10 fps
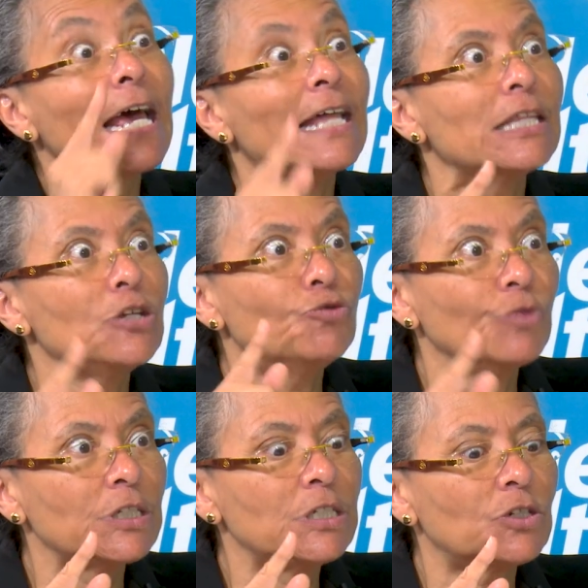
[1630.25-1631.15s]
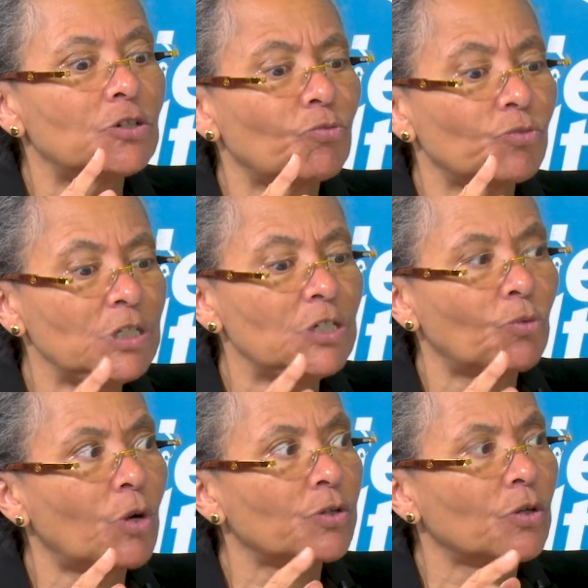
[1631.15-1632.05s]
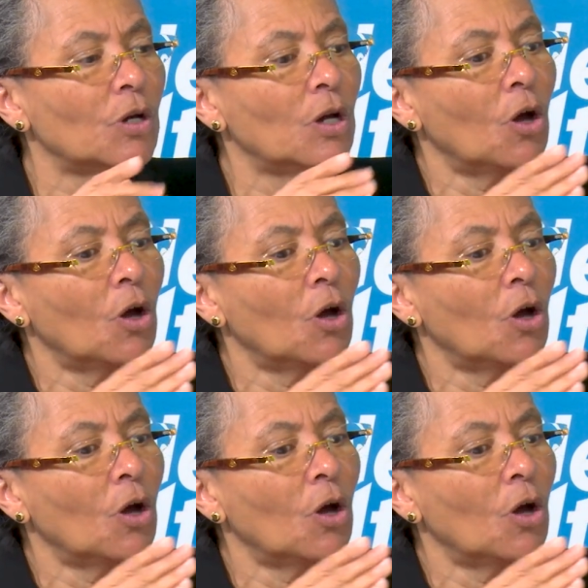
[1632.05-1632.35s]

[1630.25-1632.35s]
And then you really need to wonder,